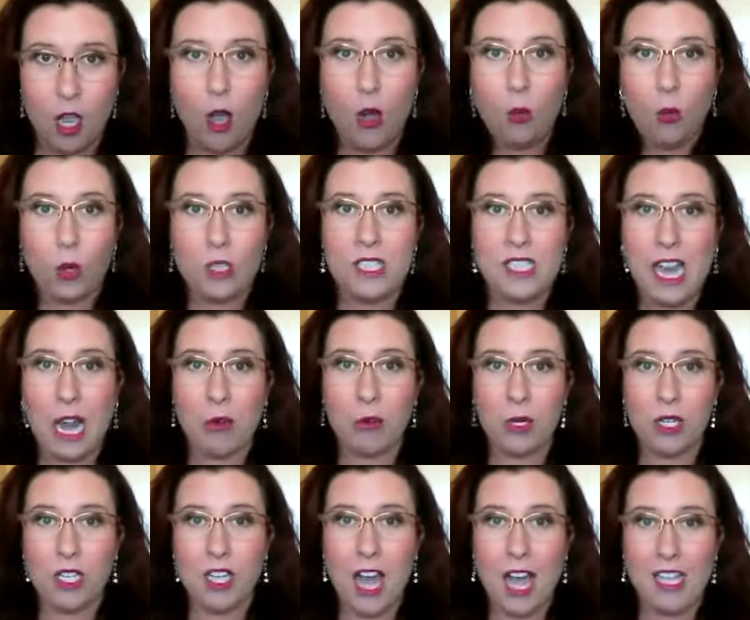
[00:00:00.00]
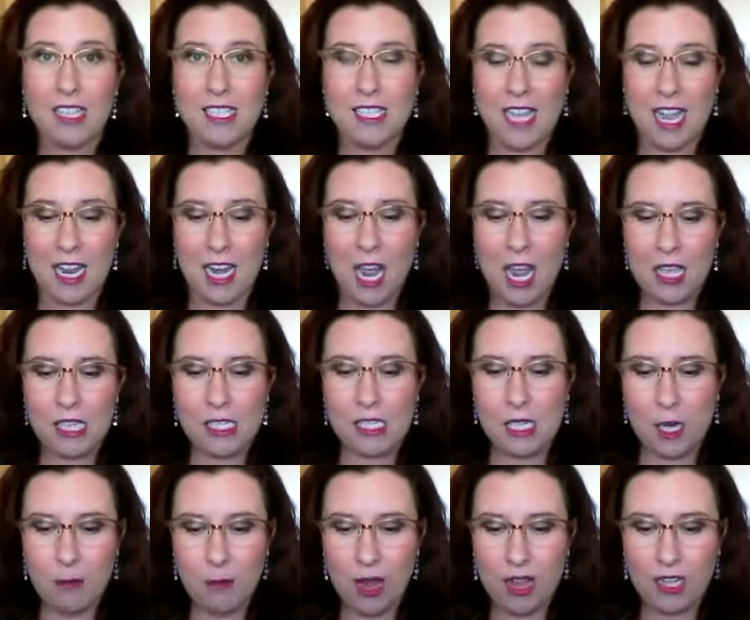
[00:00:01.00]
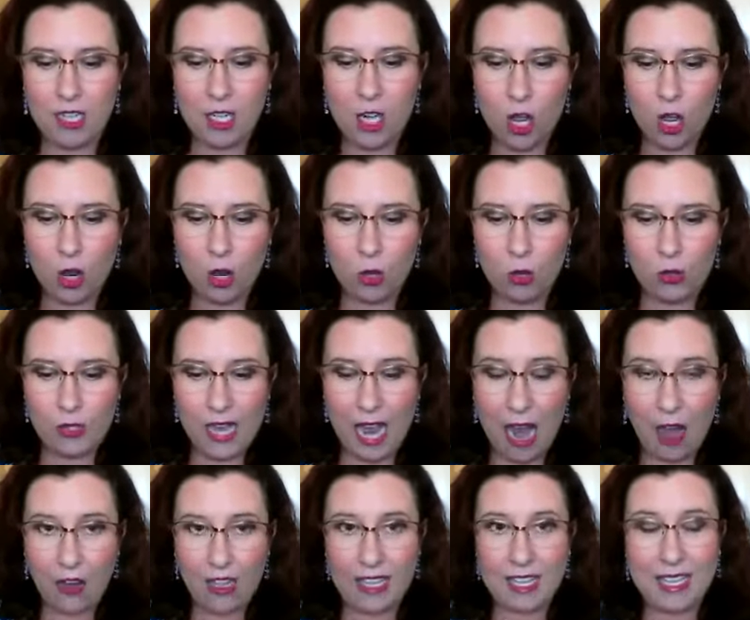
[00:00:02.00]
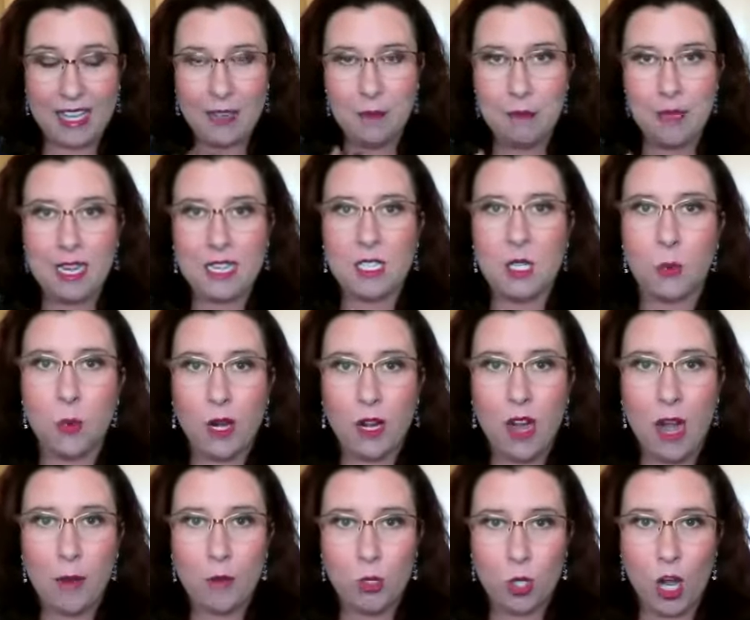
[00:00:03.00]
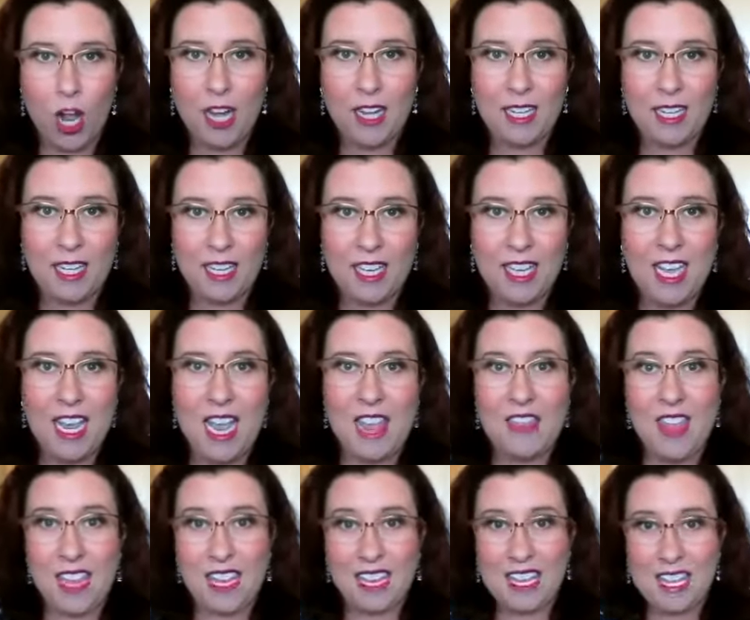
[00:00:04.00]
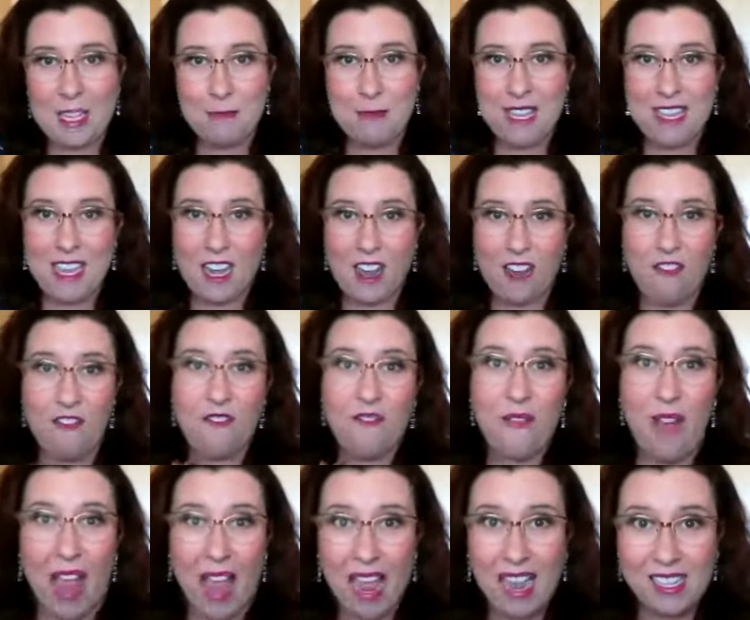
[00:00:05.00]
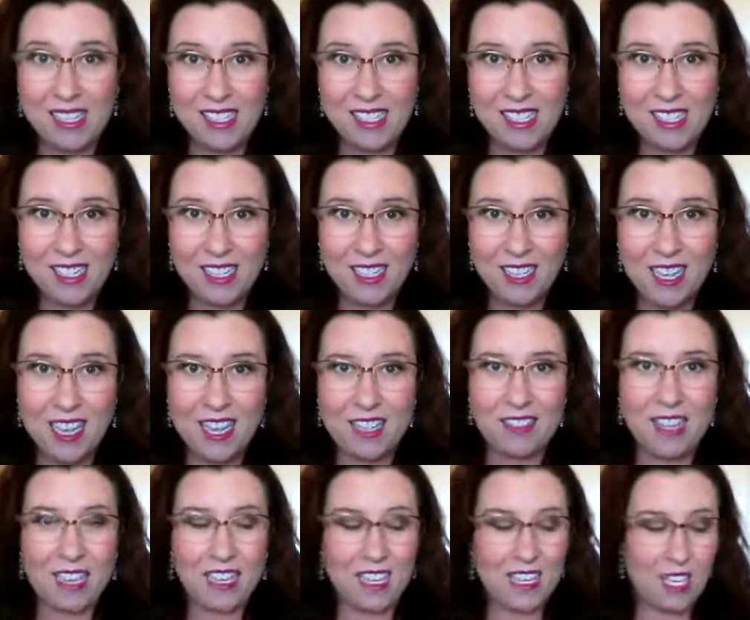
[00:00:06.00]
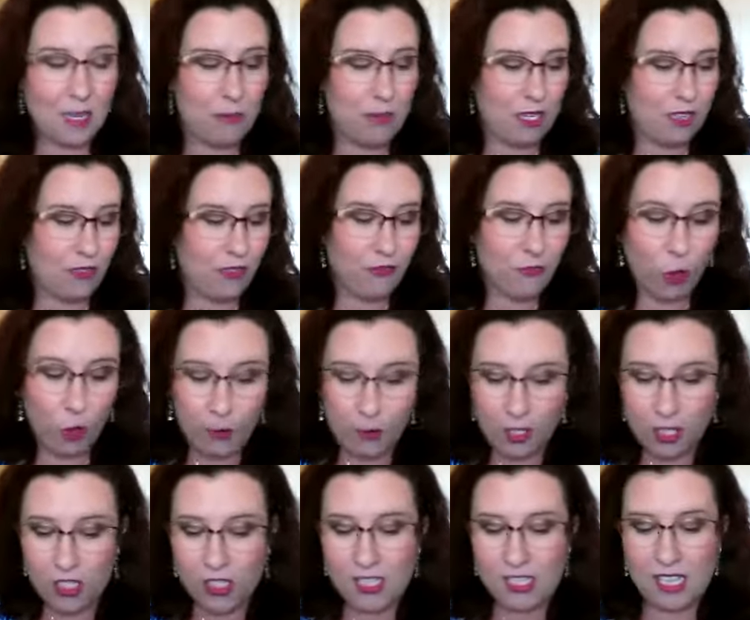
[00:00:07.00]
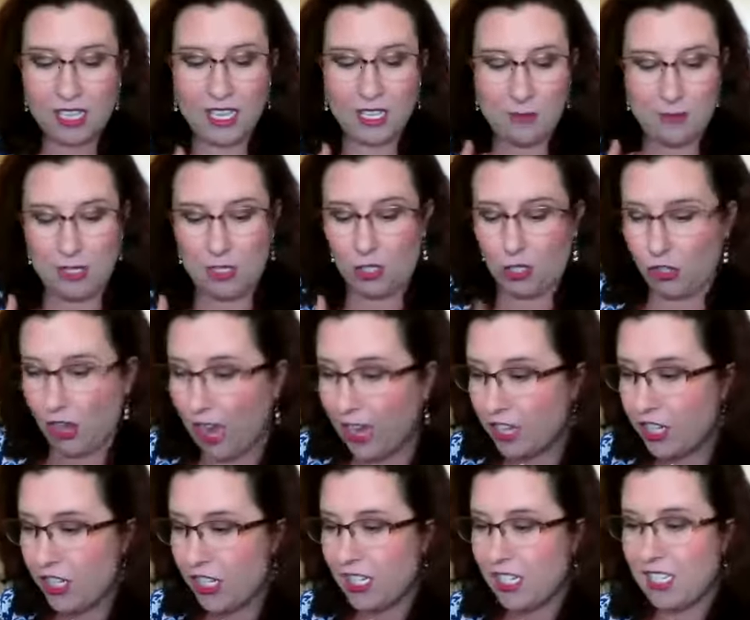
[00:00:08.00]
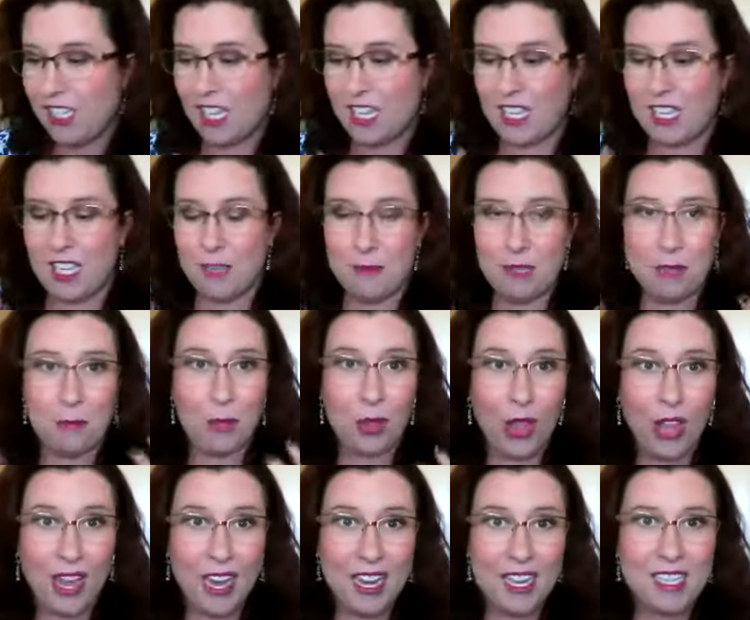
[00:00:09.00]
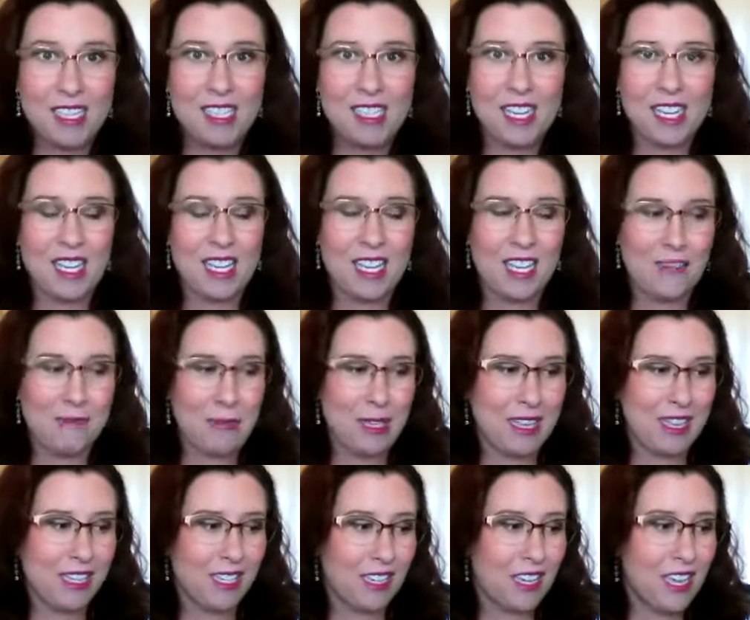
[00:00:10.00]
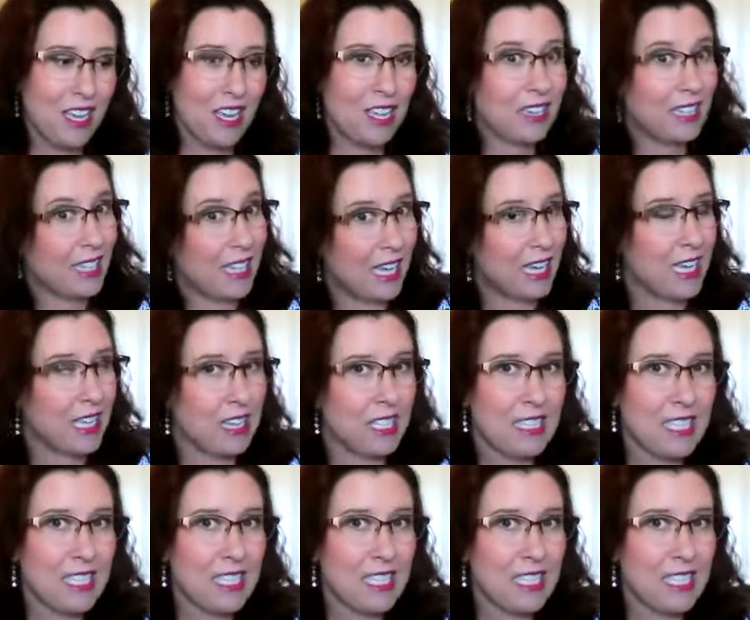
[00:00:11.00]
Once I realize that somebody knows how to get me to where I'm trying to get and they can get me there fast, they can give me the formulas, they can give me the strategies, they can give me the plans, they can give me the, the kick in the